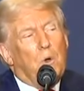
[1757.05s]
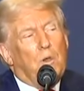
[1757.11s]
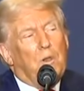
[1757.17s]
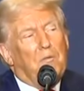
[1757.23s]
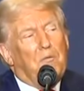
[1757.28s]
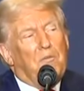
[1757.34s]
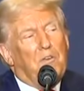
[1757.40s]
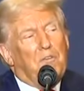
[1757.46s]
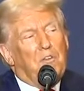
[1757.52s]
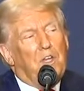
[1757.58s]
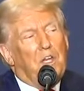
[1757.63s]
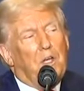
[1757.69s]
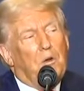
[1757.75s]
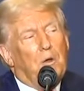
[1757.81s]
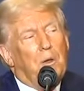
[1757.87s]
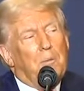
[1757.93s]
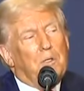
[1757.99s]
than 50
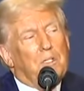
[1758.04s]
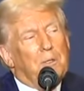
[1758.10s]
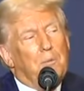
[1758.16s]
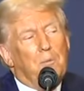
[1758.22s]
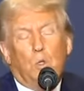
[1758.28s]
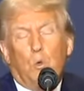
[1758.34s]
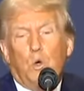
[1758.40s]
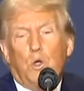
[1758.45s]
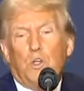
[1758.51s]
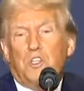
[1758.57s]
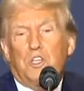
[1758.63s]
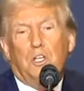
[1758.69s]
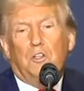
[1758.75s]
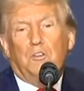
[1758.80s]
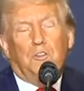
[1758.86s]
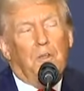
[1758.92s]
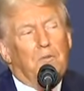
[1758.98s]
agreements, some of the worst
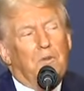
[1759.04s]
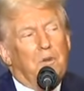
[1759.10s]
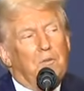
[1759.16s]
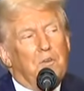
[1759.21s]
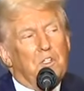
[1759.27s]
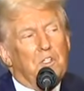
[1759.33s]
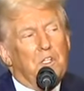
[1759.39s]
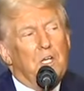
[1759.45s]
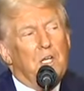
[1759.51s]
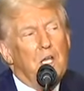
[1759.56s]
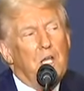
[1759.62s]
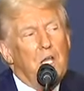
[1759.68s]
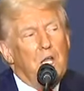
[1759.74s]
deals I've ever seen.